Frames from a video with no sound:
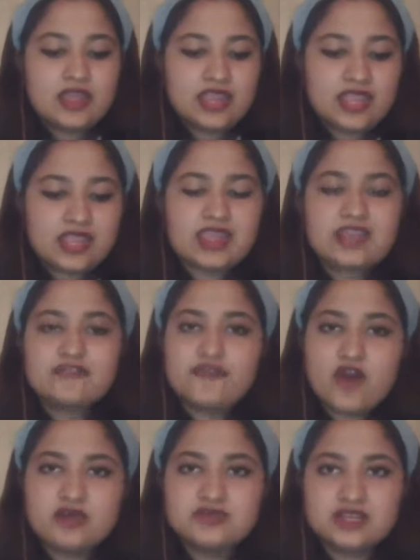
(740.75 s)
He
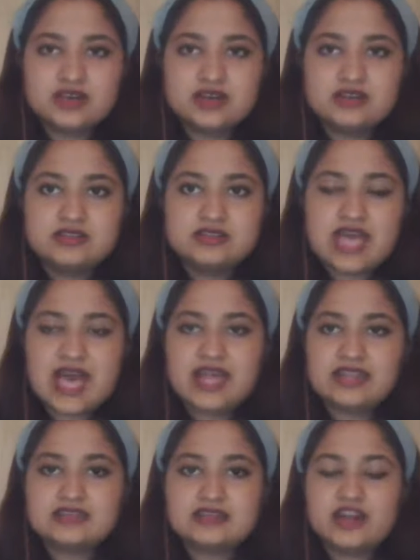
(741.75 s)
informed her that